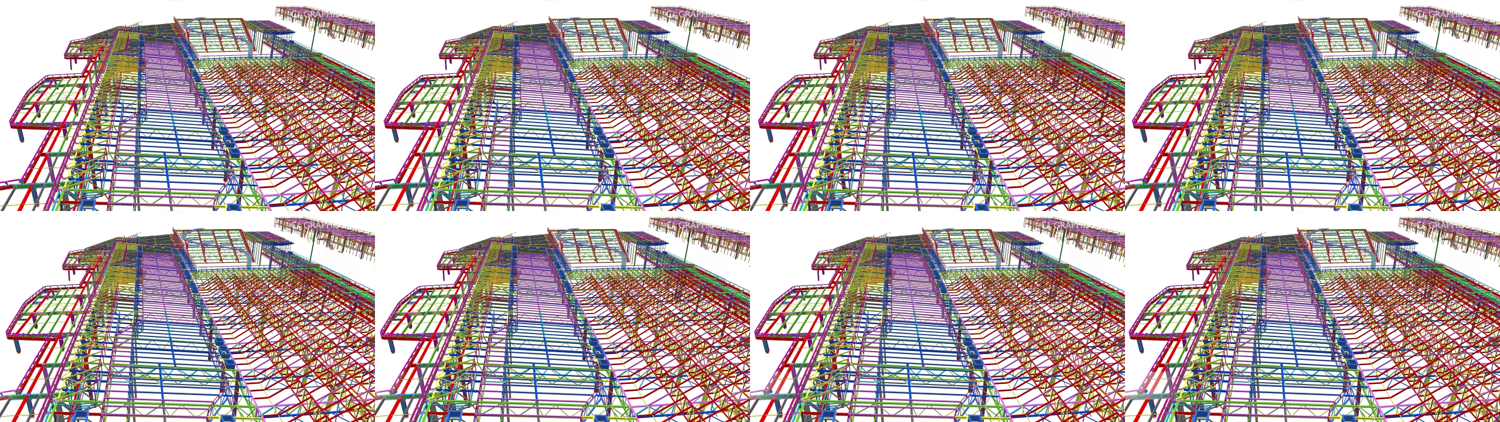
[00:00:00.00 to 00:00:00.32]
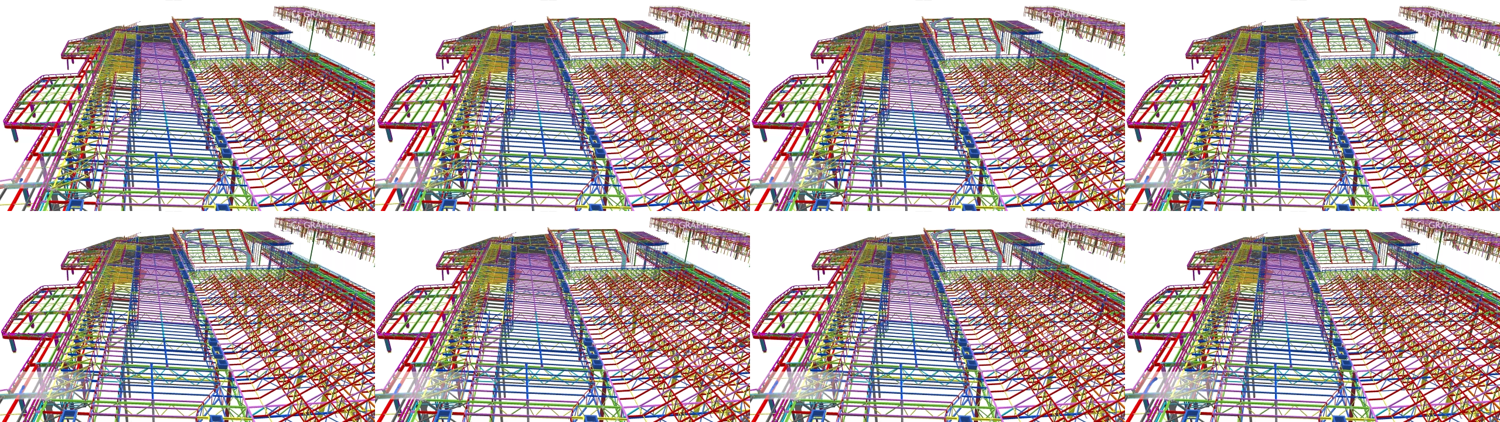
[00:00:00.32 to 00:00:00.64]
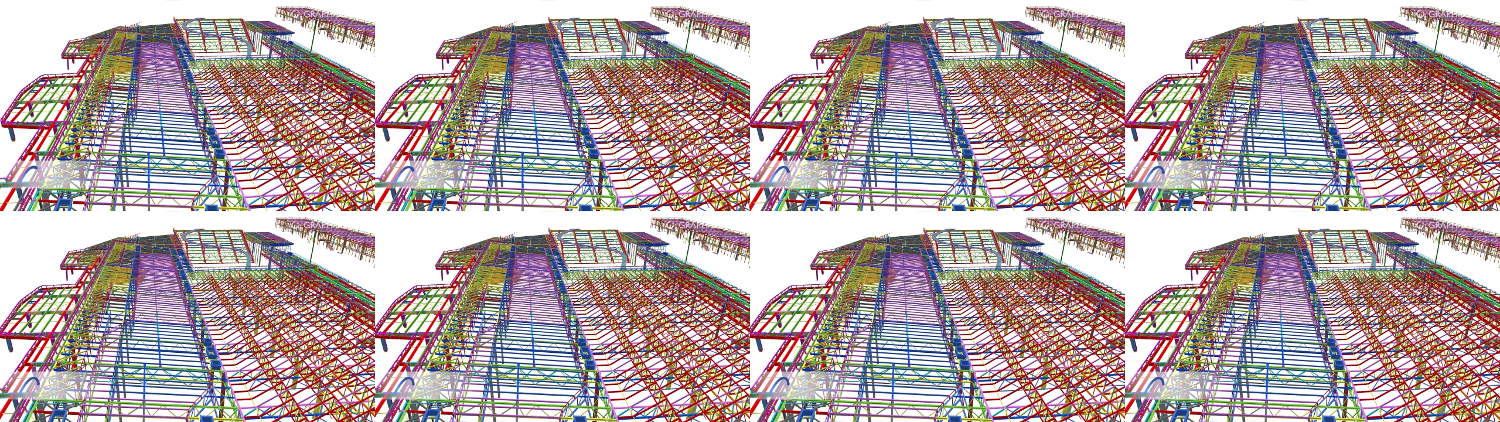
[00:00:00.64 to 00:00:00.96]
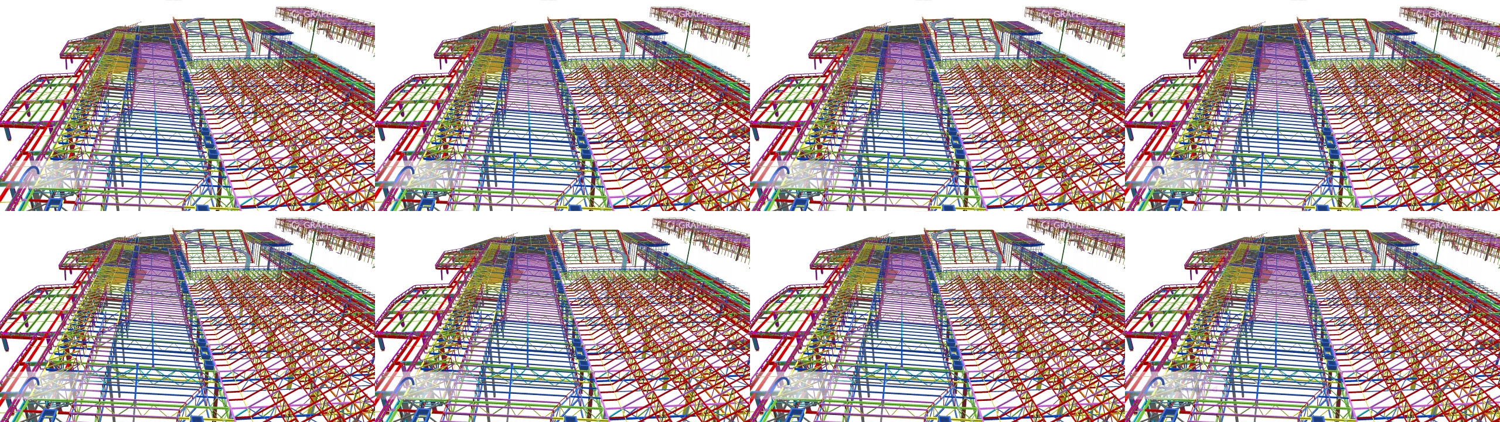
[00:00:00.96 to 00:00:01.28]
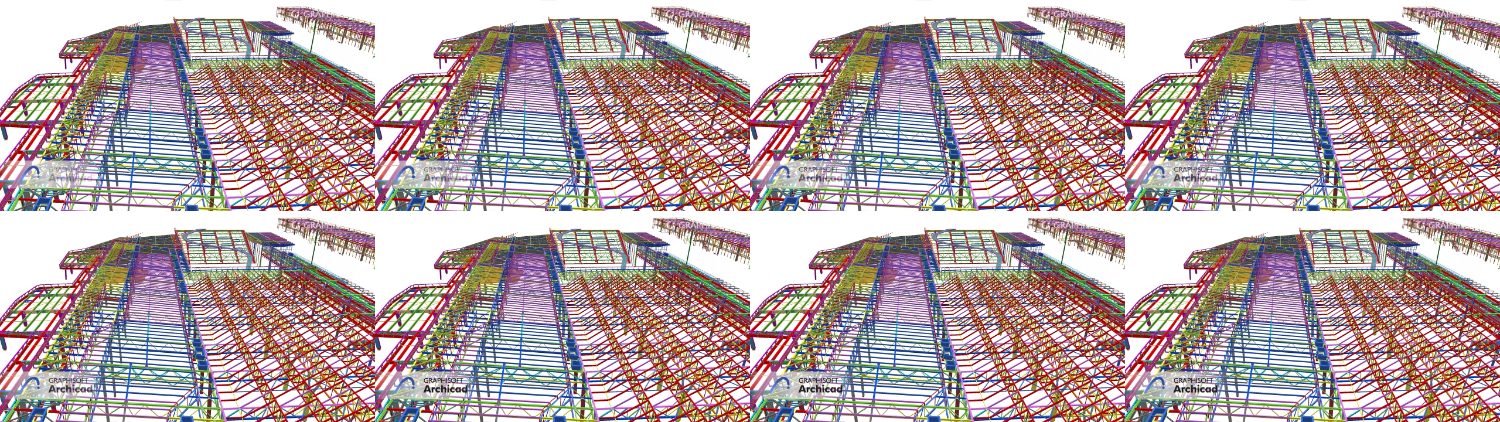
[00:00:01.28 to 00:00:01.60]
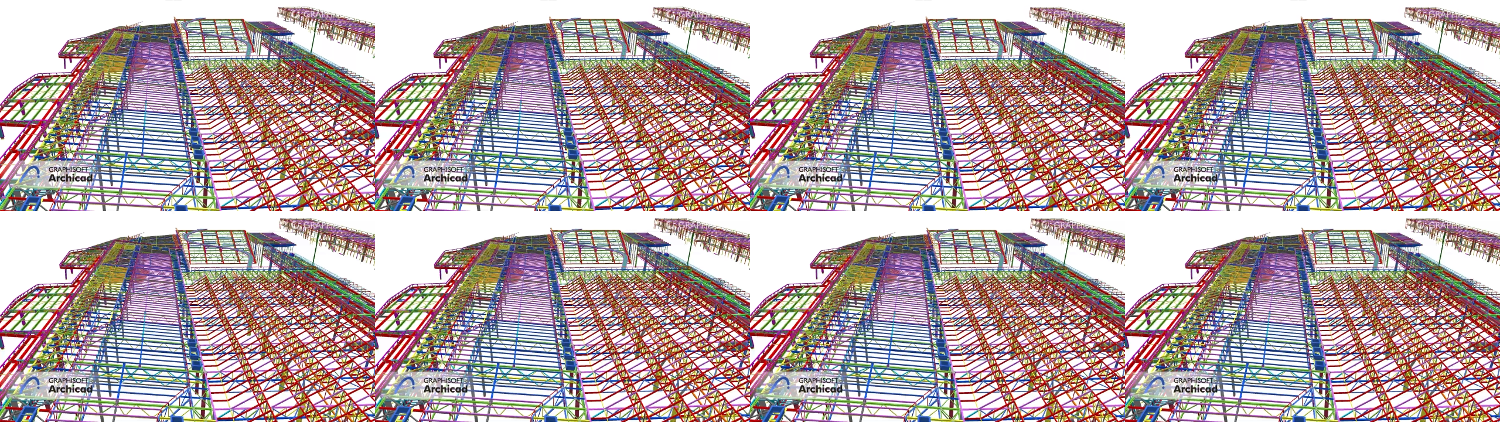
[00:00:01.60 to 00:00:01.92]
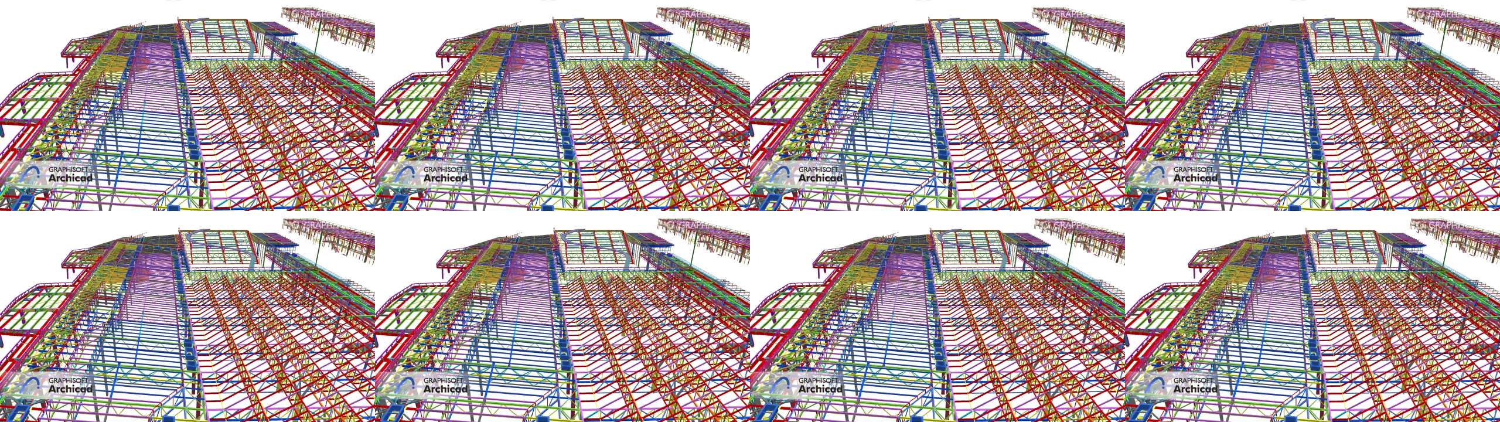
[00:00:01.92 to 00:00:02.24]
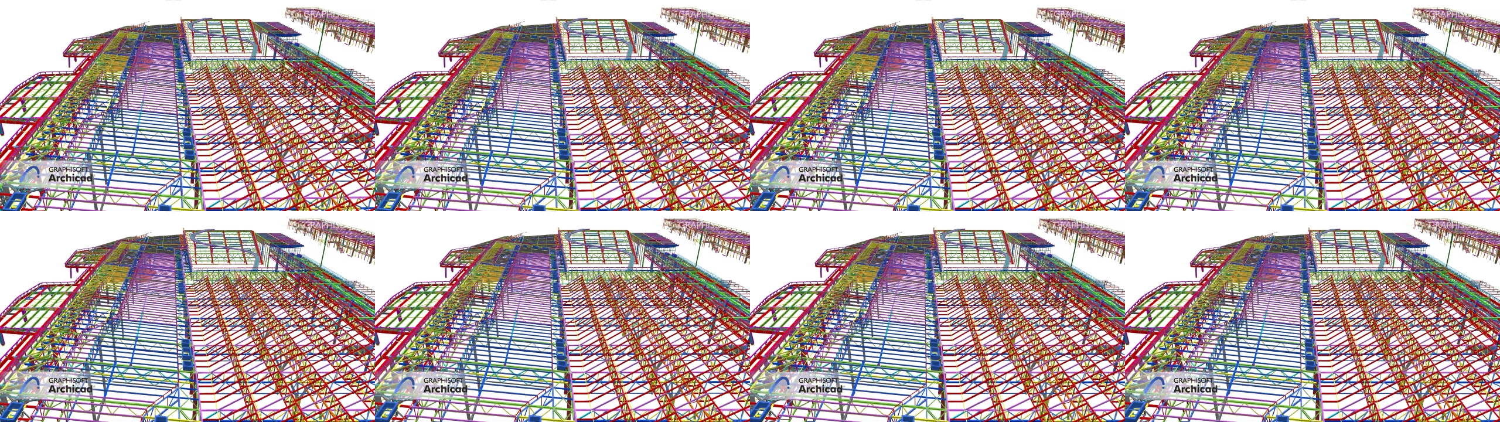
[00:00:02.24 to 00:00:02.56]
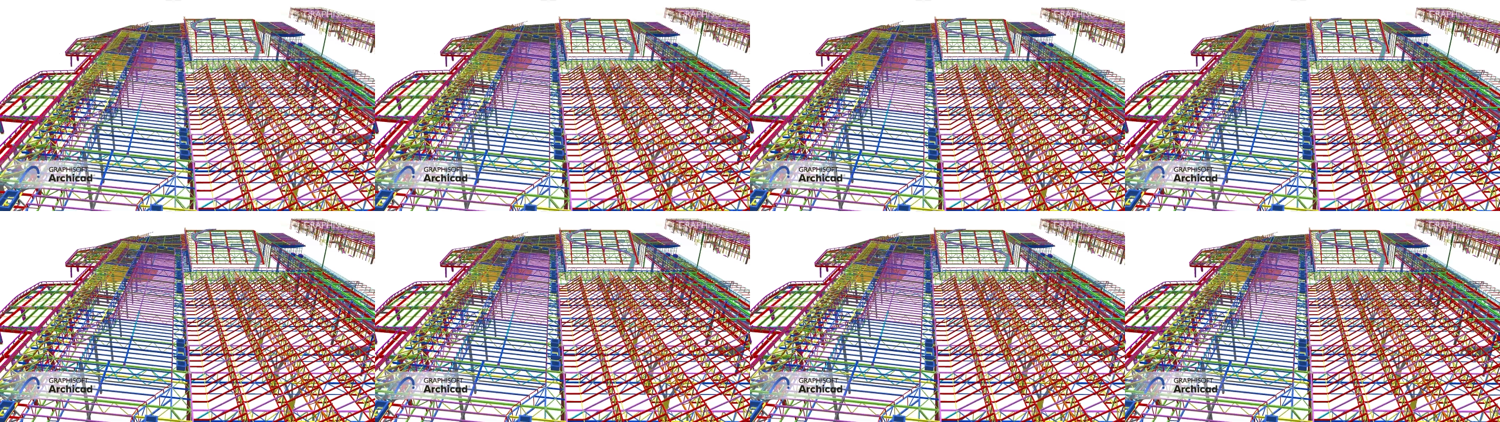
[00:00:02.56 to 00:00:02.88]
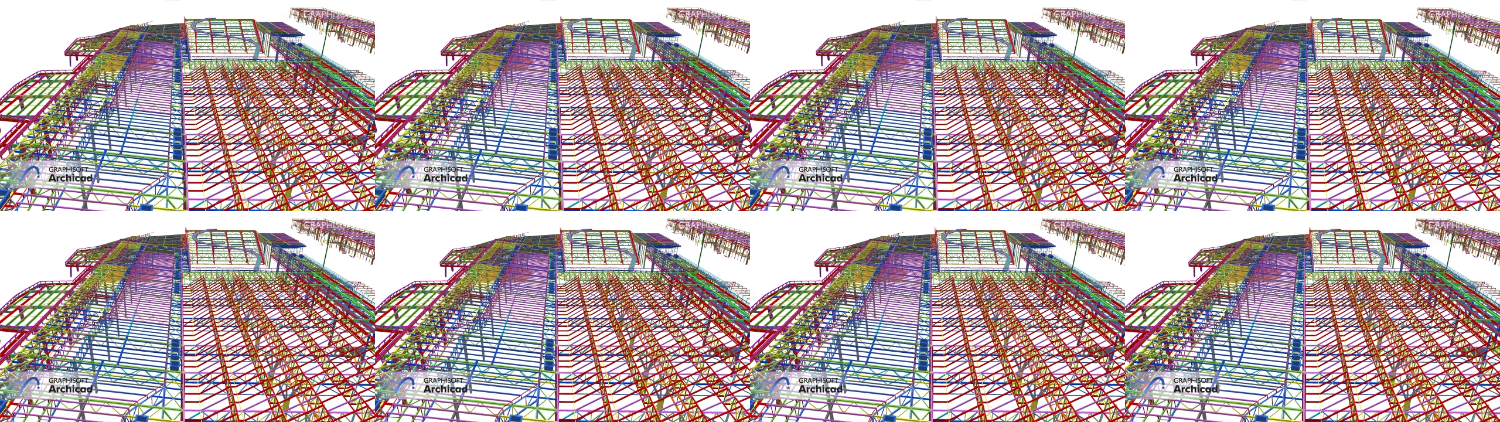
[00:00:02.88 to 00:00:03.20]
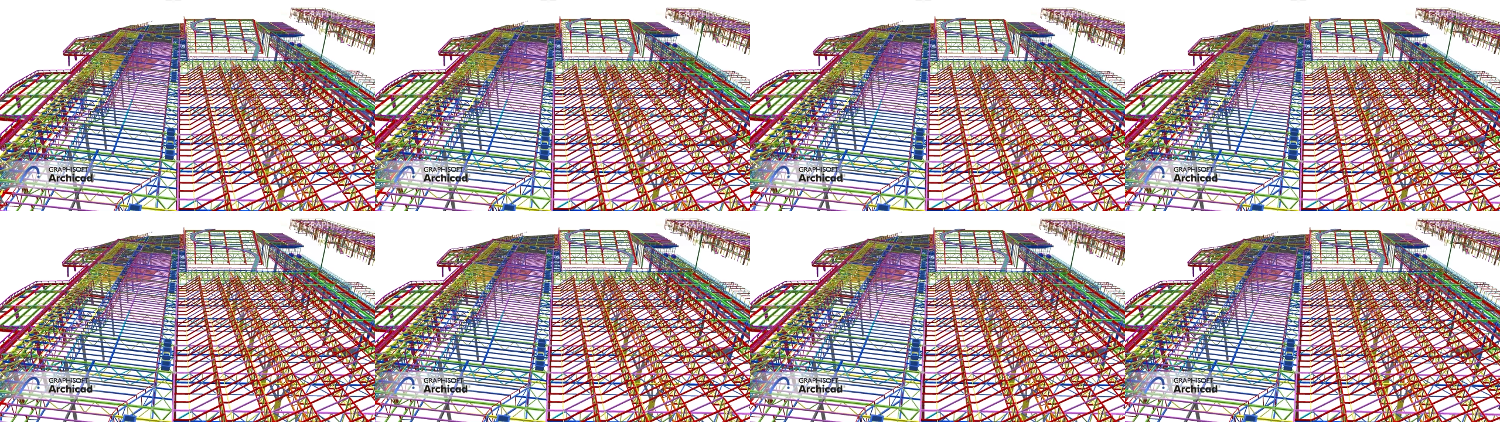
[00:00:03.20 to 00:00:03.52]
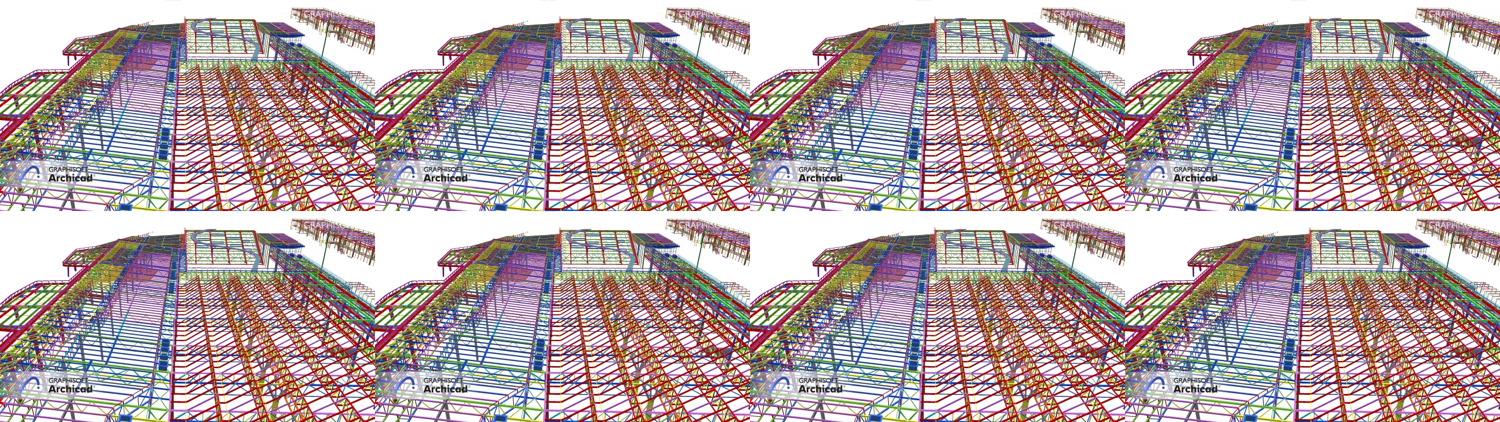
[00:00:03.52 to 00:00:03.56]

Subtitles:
(no speaker visible)